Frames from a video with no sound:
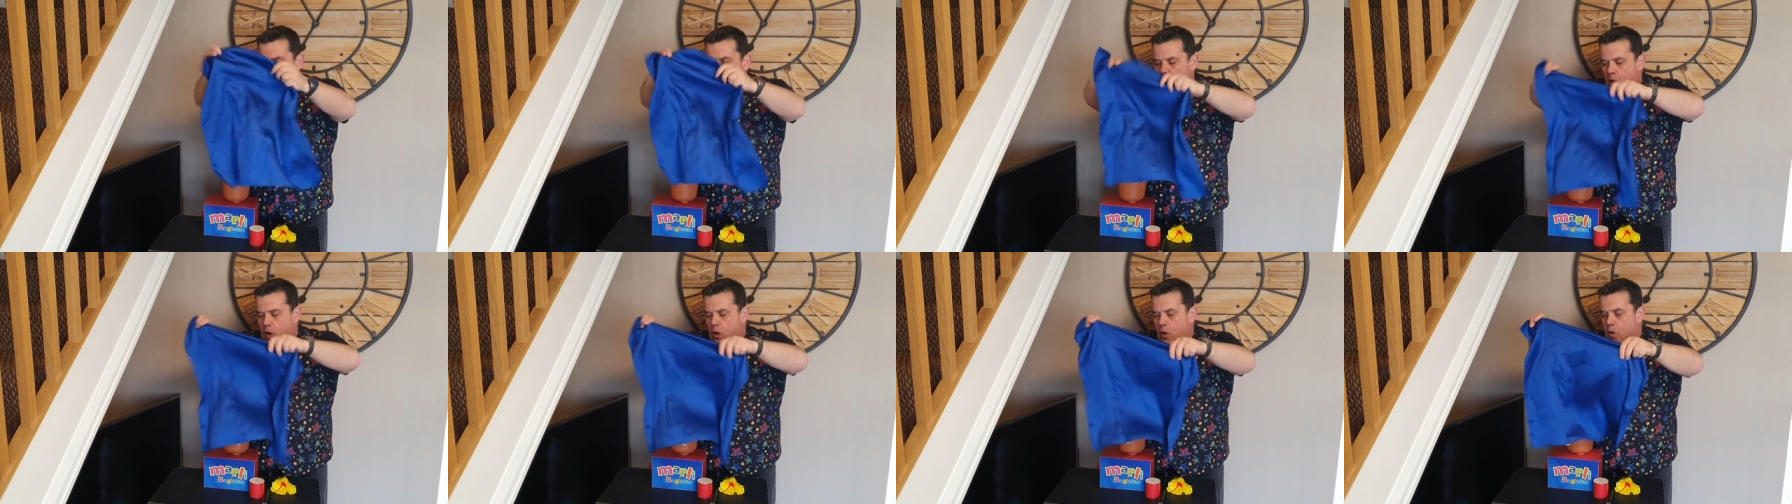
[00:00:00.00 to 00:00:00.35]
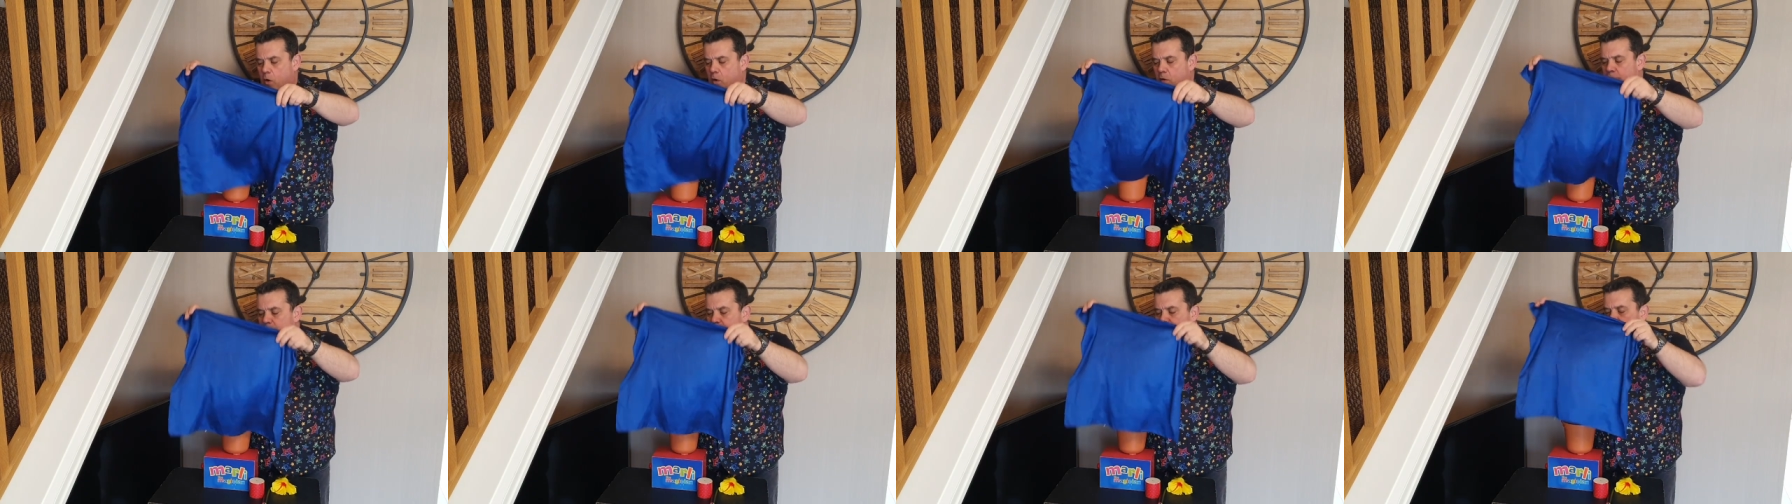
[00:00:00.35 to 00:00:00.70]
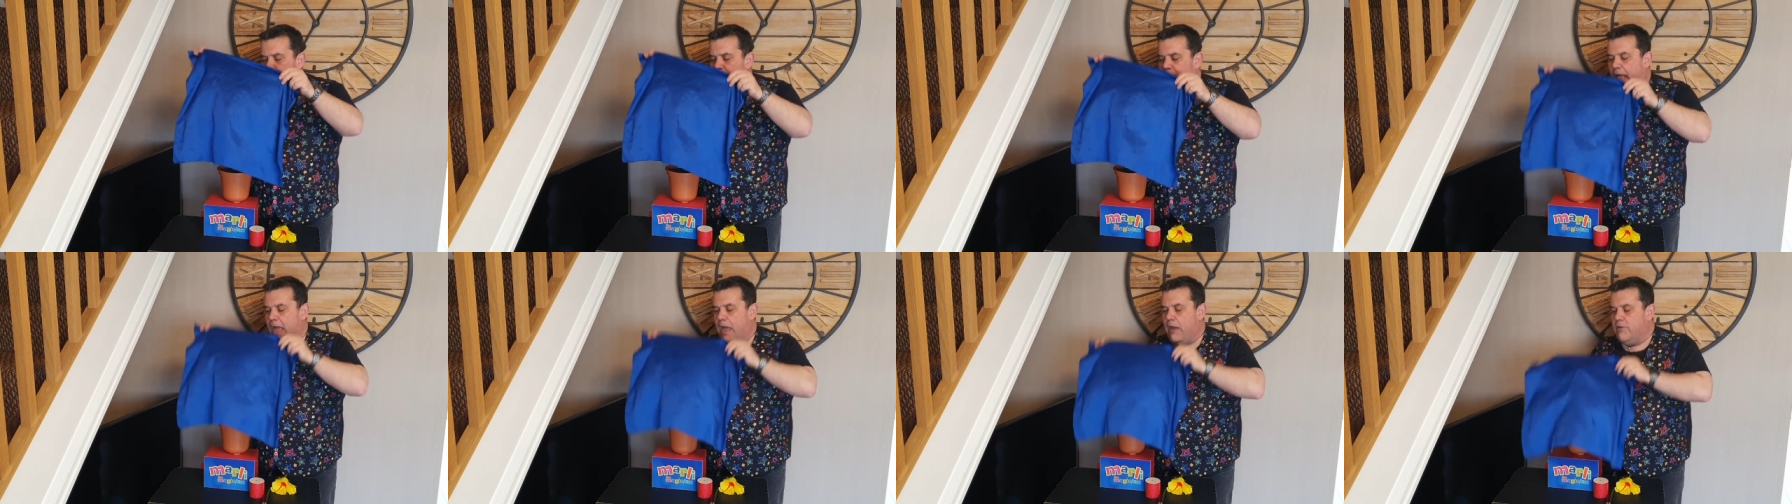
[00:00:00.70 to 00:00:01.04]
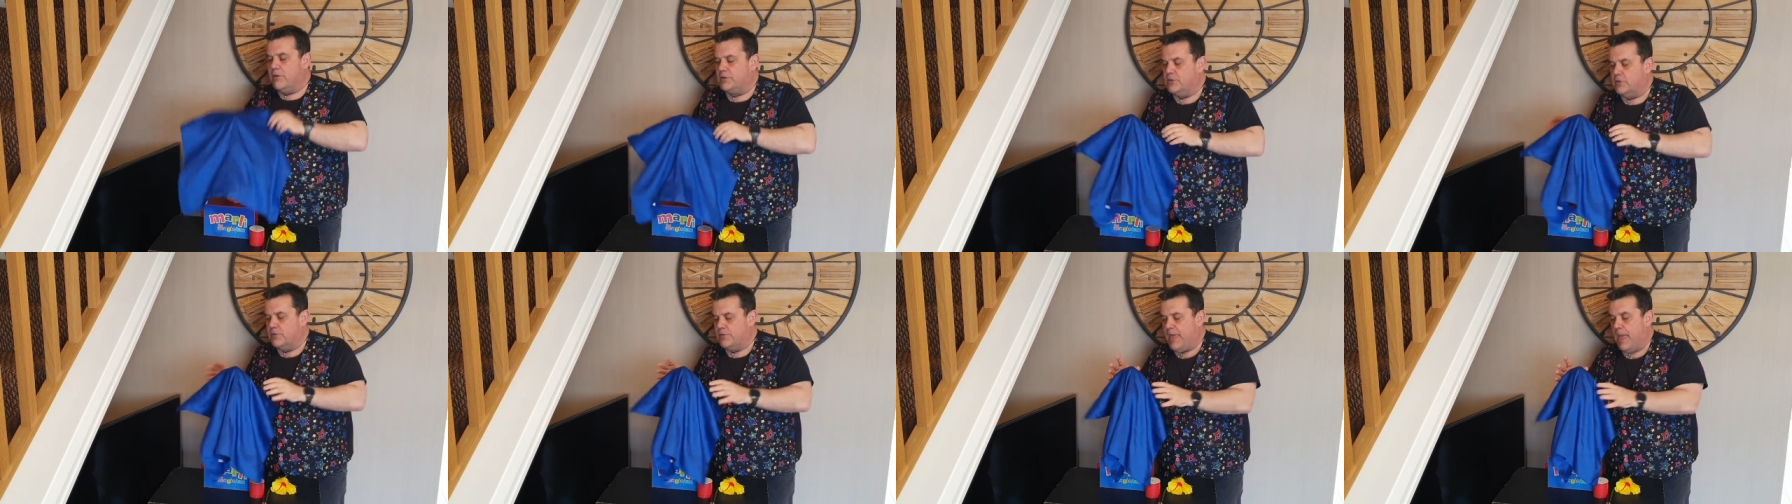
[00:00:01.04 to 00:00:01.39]
over the flower
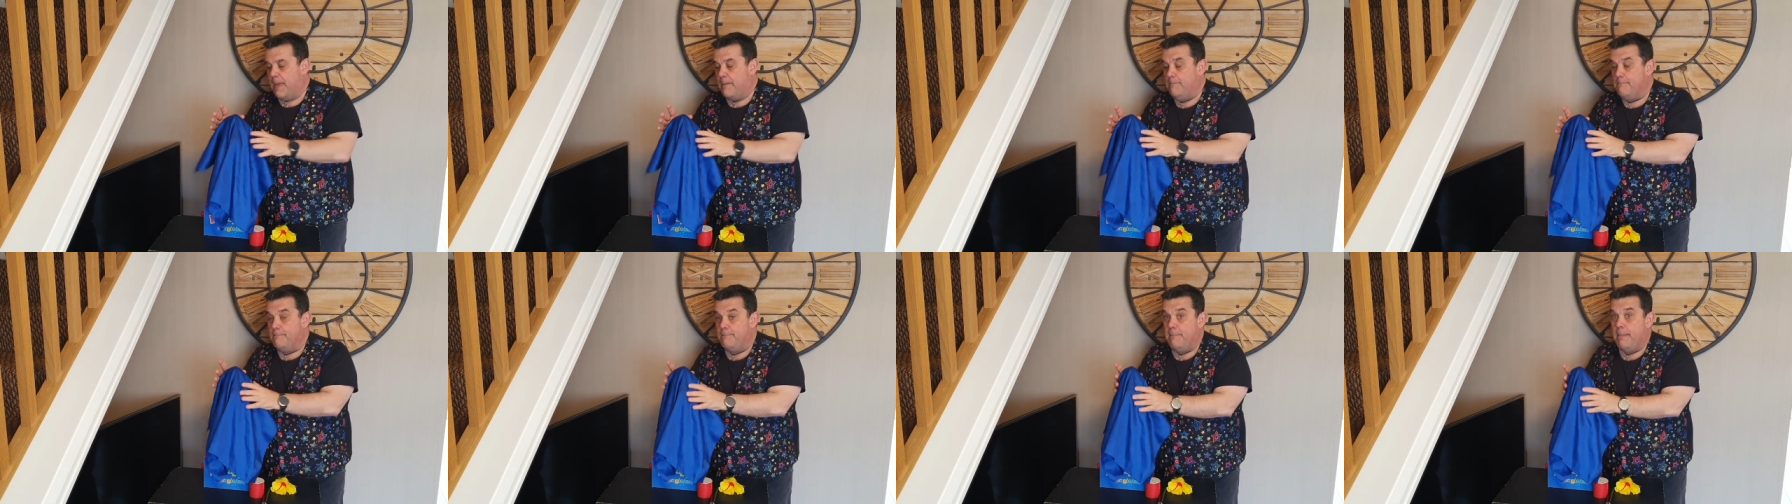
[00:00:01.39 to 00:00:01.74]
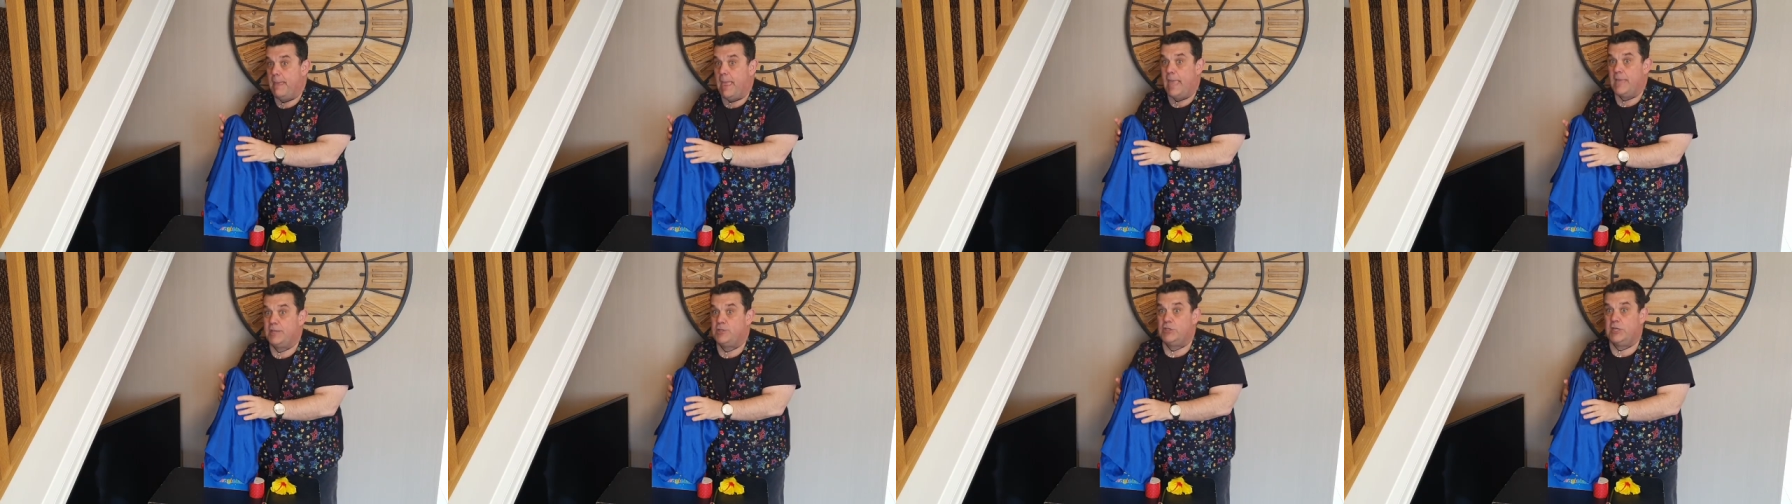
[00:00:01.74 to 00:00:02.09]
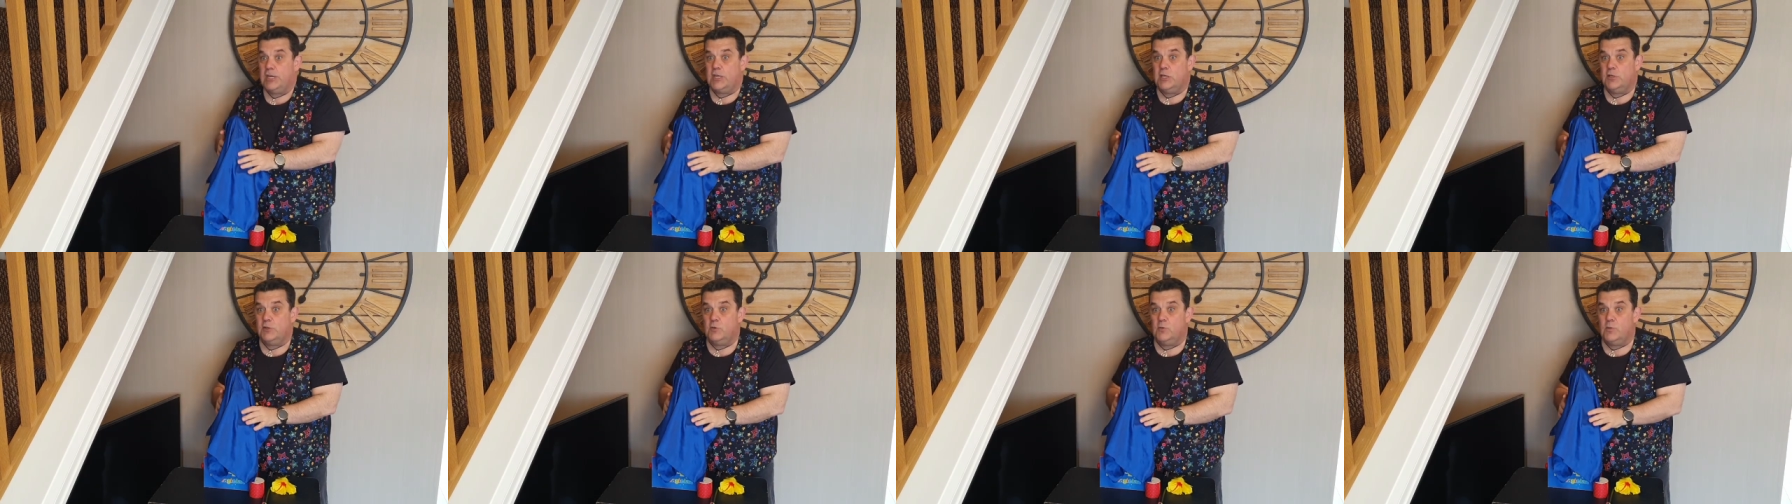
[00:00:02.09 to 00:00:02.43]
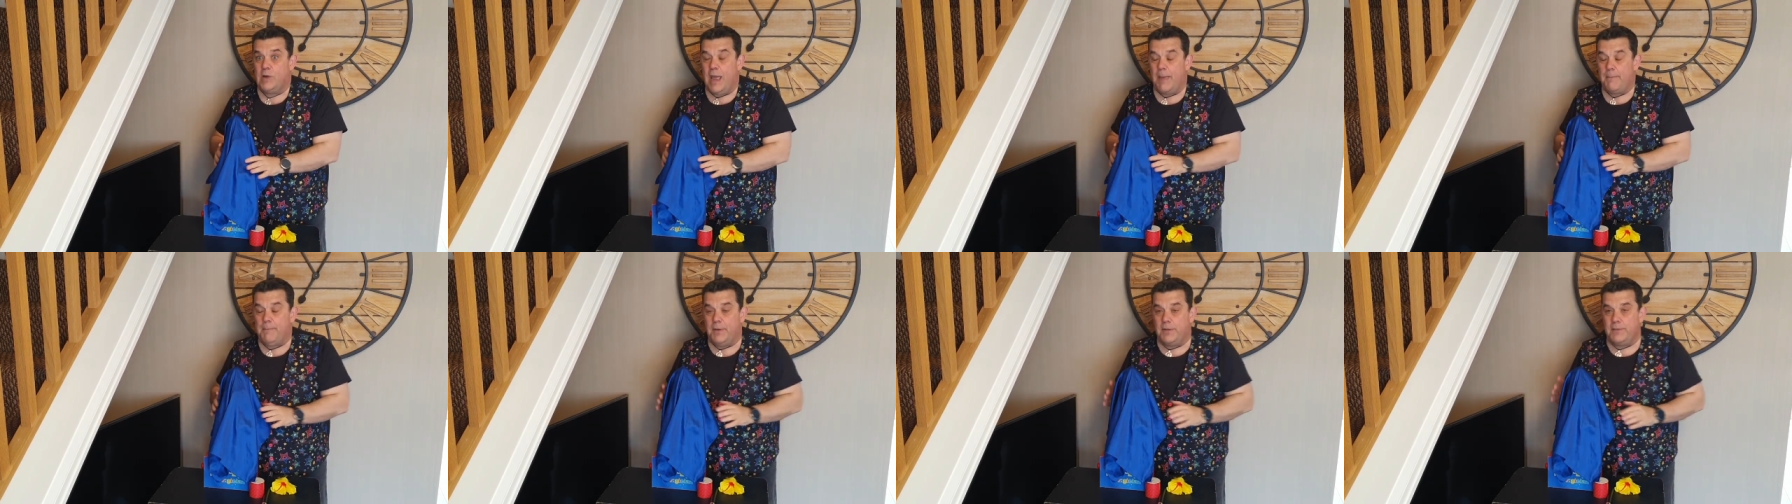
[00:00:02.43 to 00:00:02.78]
so that magic can all
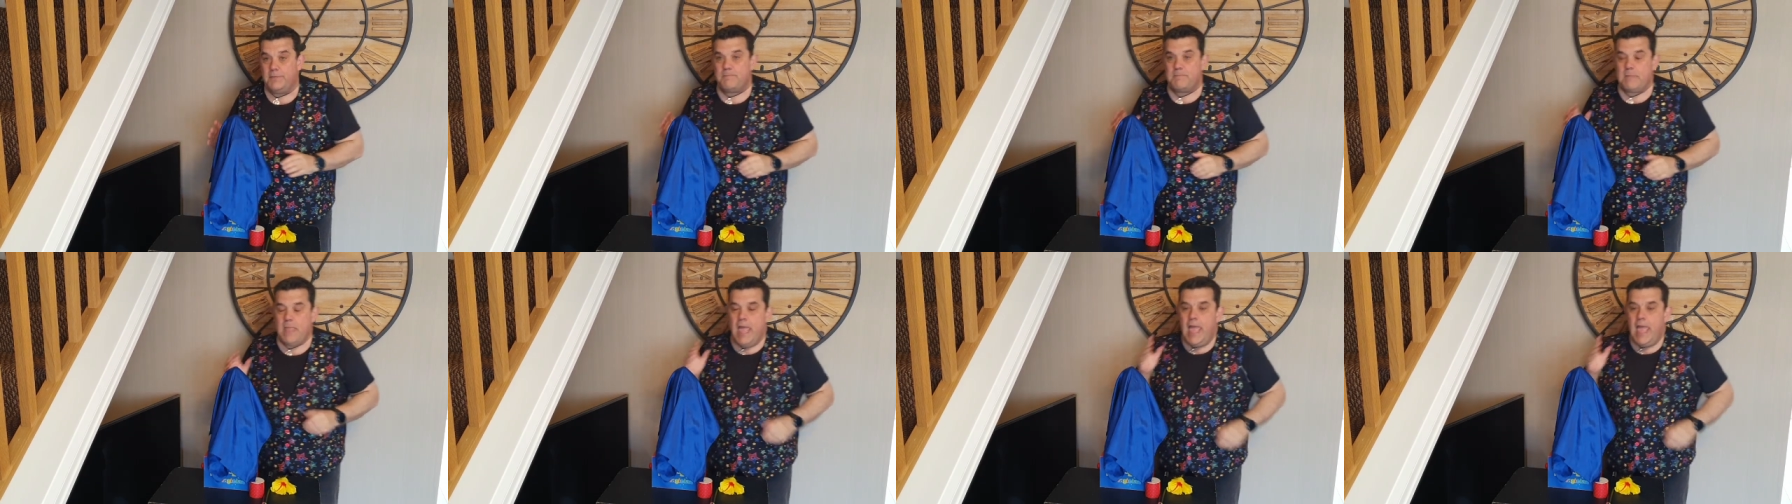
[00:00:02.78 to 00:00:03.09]
happen.